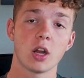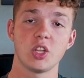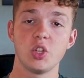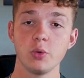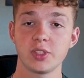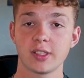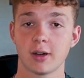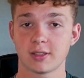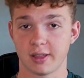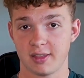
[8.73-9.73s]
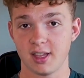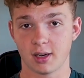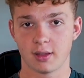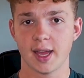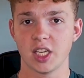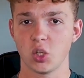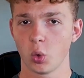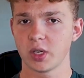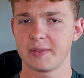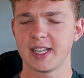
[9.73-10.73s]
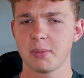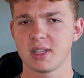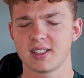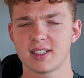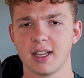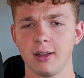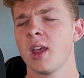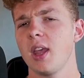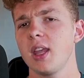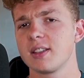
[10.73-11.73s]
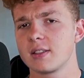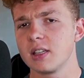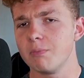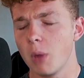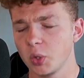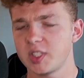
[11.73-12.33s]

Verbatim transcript: you start to think that your development skill is the most